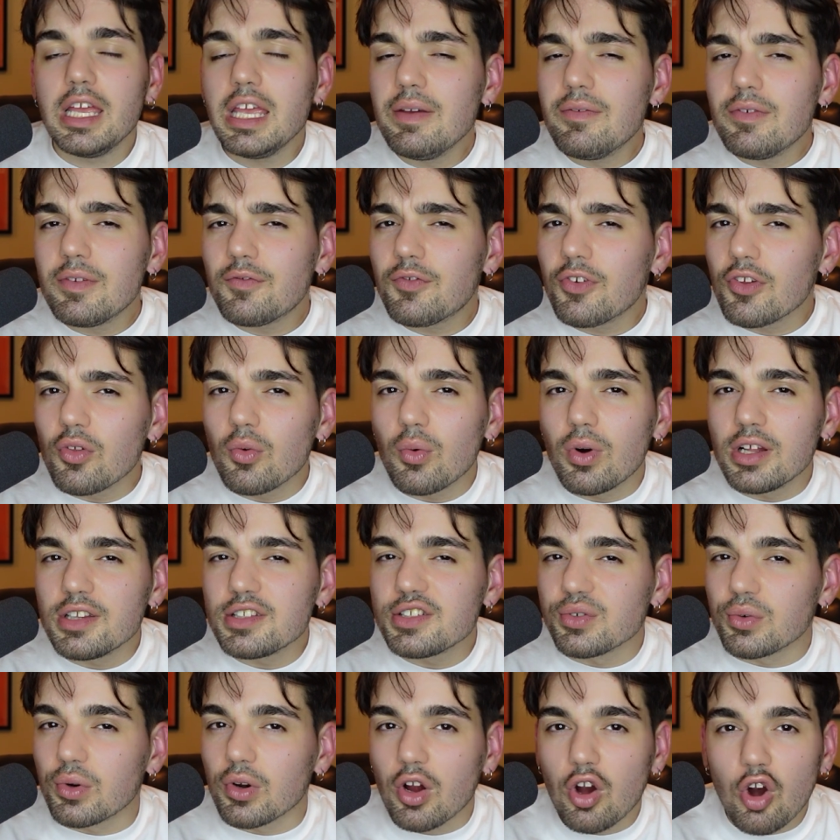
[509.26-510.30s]
Even for the ones
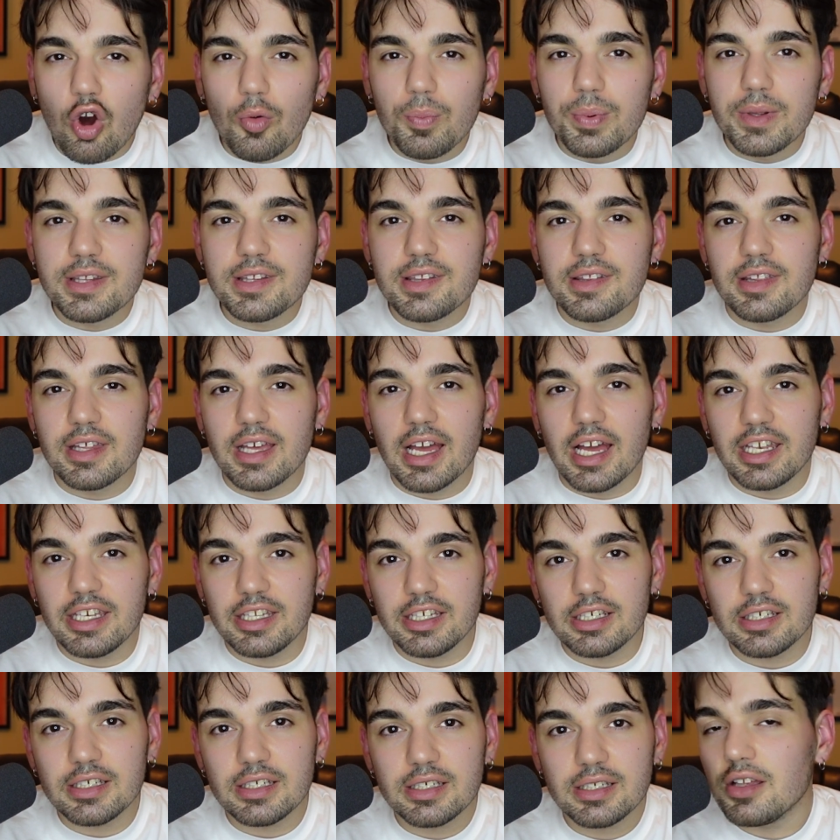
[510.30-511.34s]
who are open to the
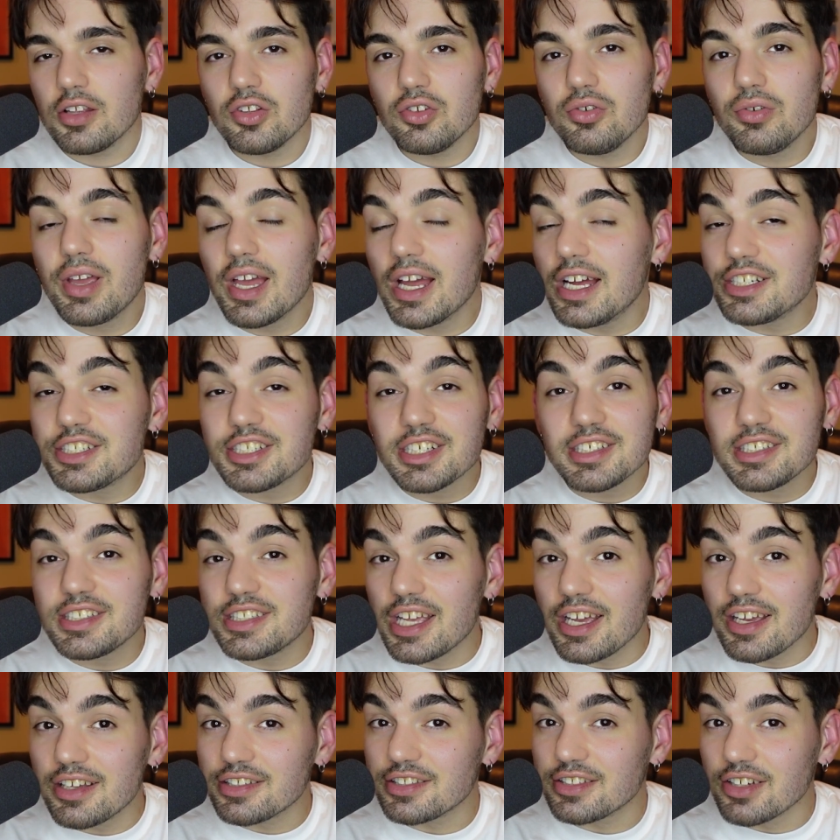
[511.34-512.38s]
idea, you can't just
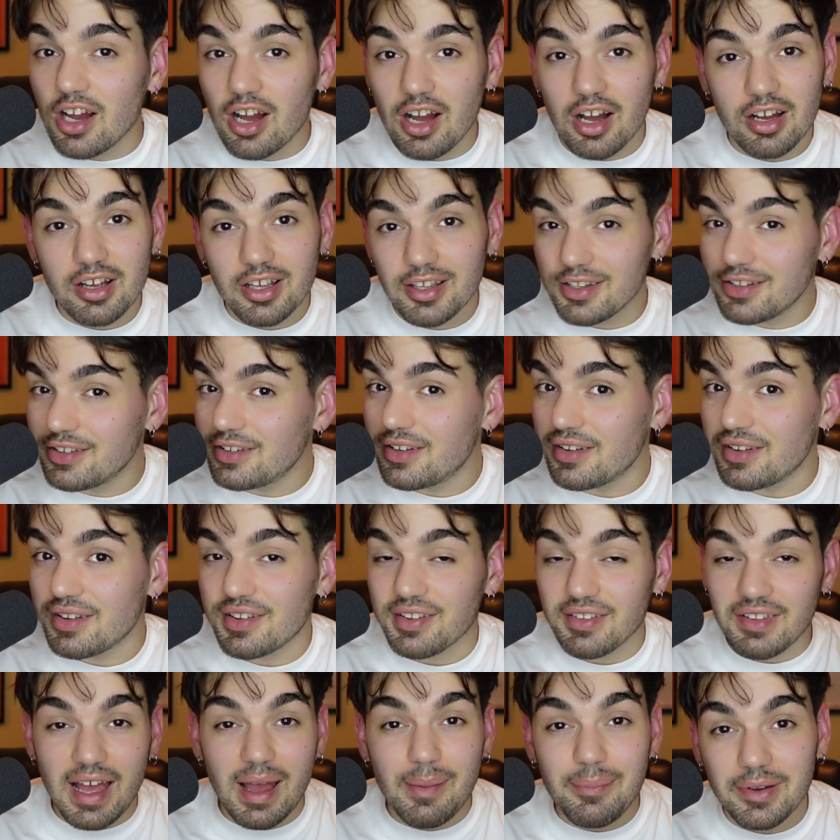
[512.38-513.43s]
take a song and
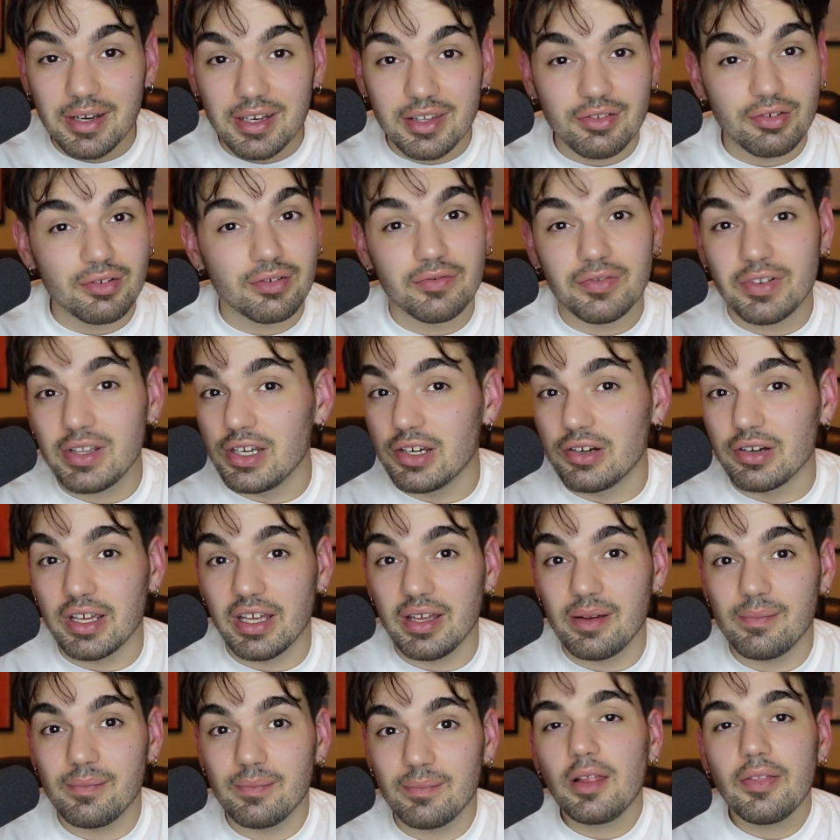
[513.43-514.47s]
slap it into a video
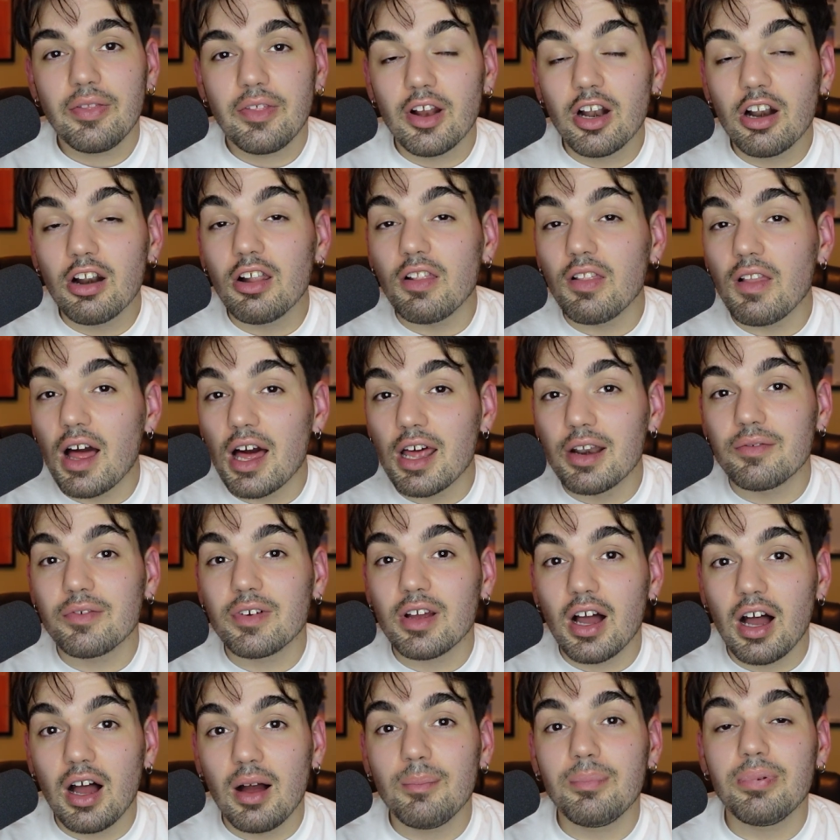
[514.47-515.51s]
game. There are a lot of
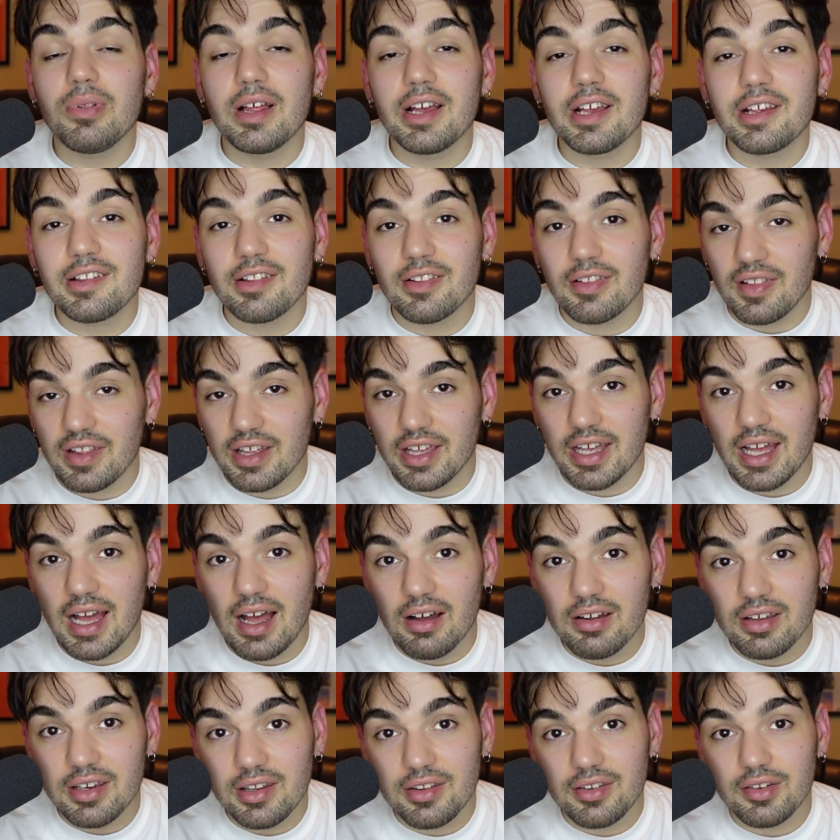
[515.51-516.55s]
complex
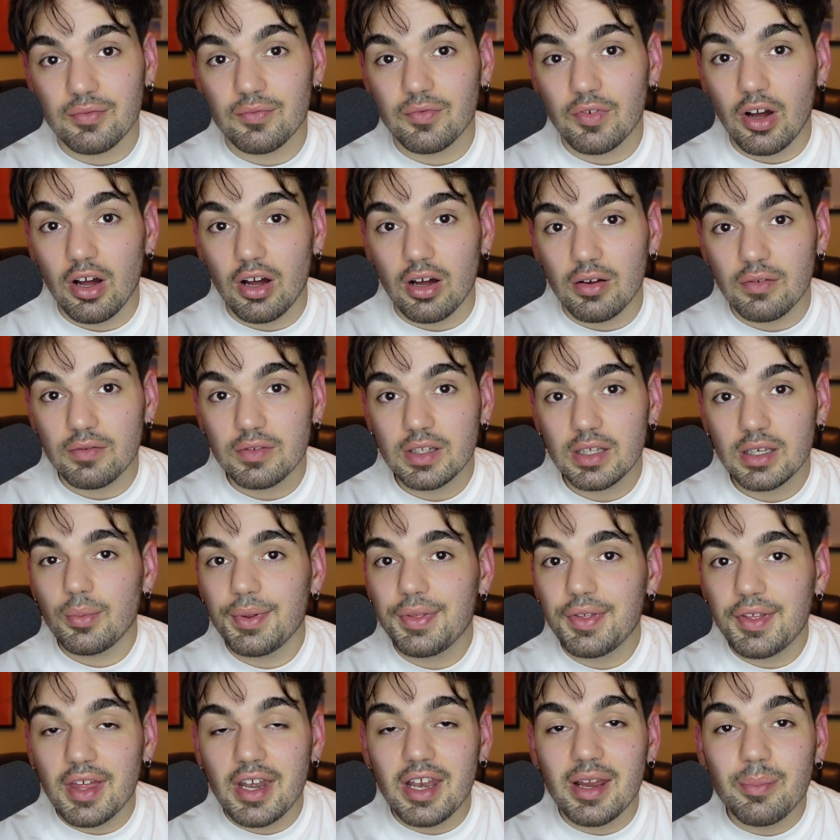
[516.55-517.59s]
legalities involved
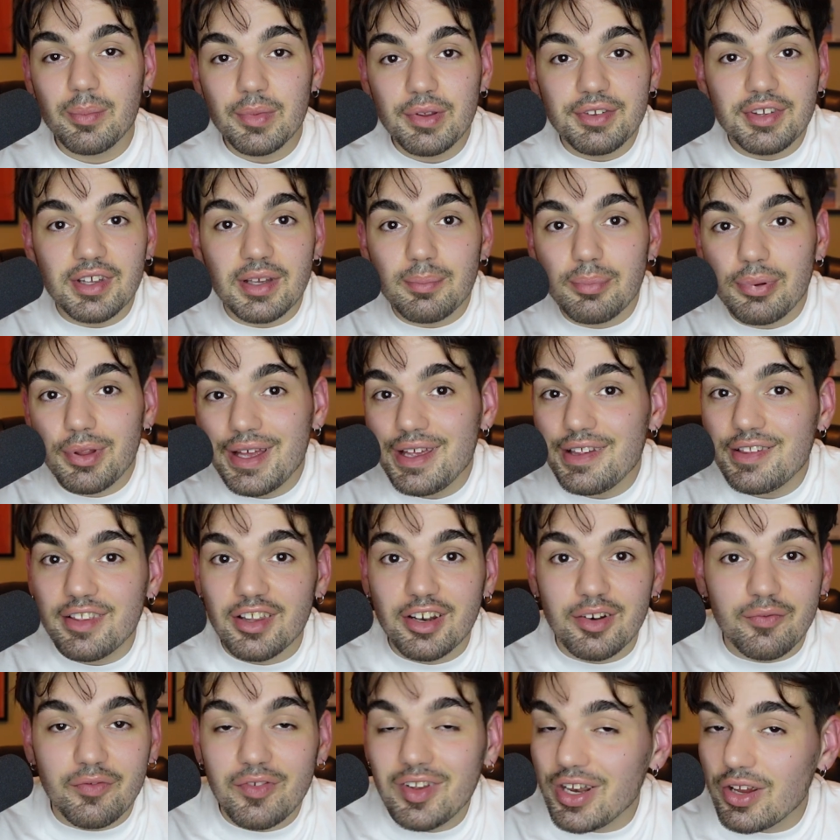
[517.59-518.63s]
with getting music placed in
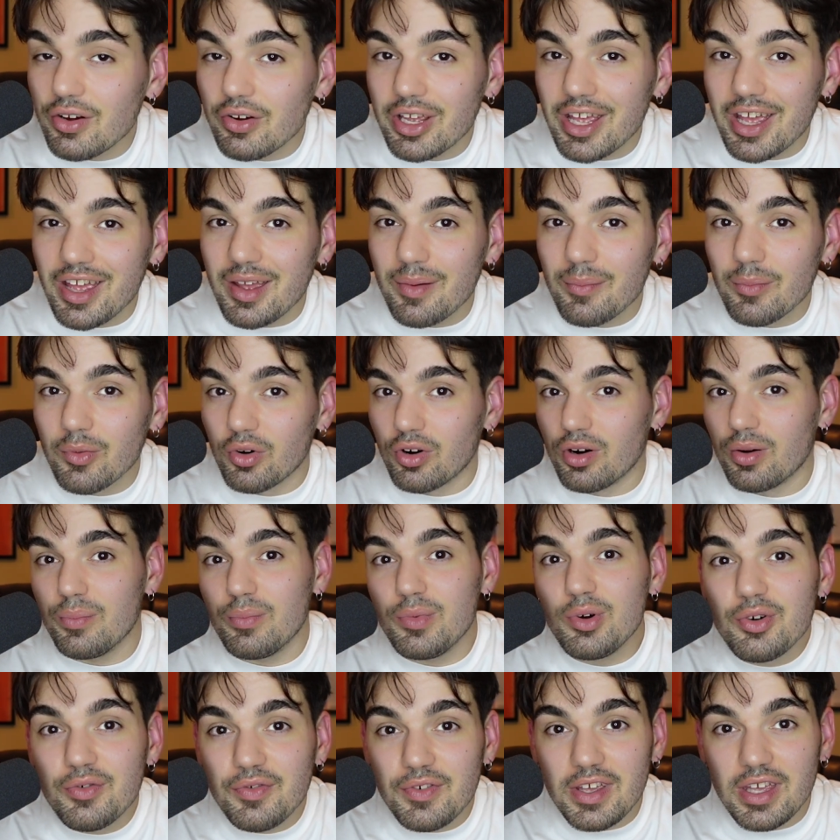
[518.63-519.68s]
a video game or a
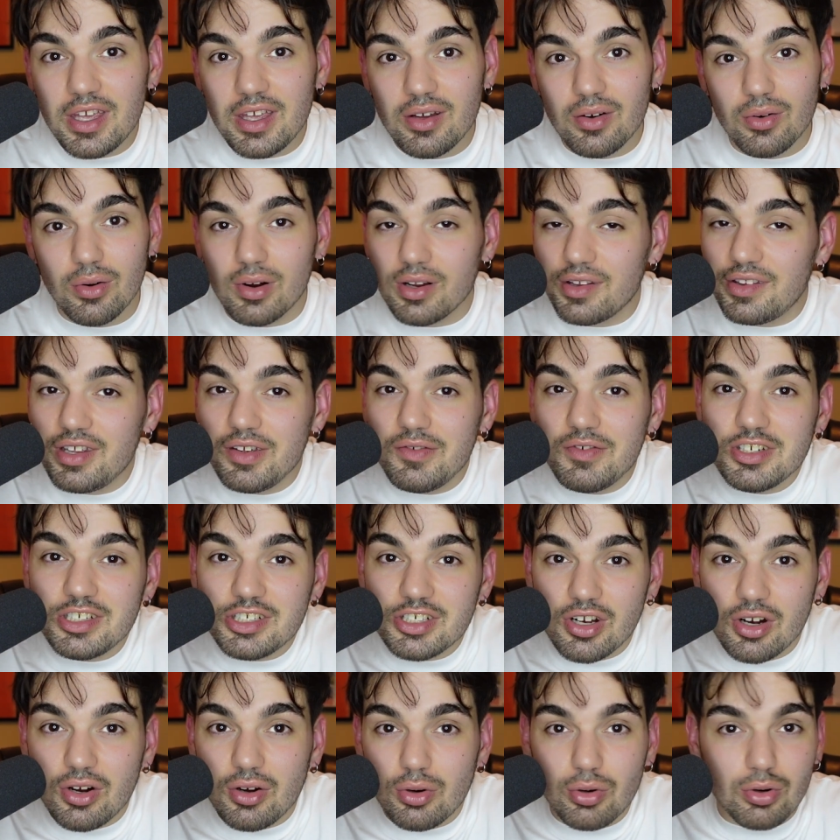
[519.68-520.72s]
movie or a TV
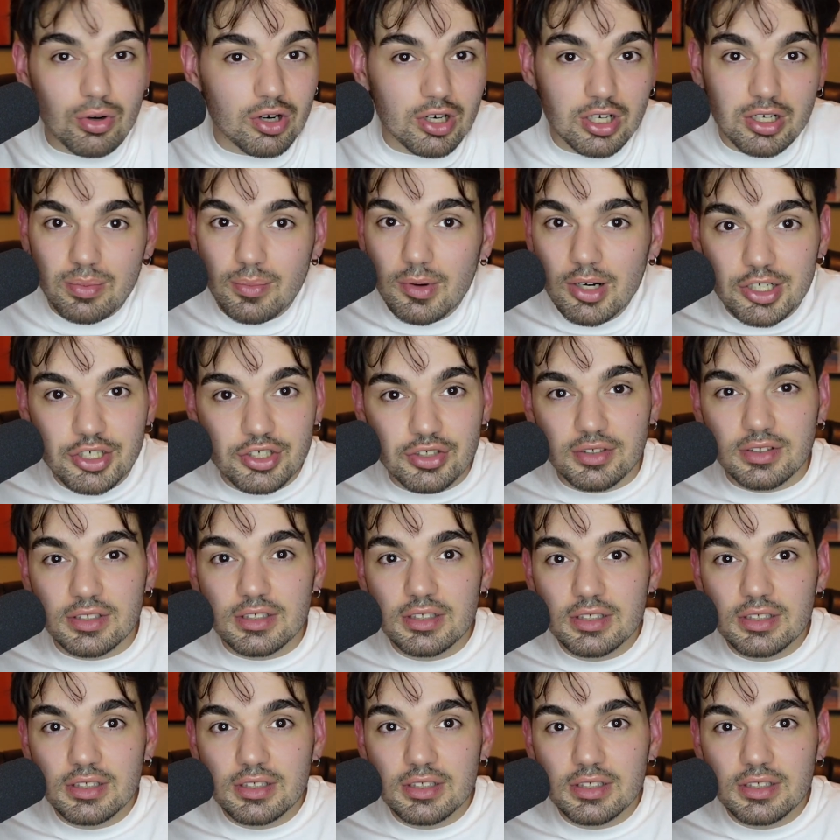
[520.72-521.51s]
show or a commercial.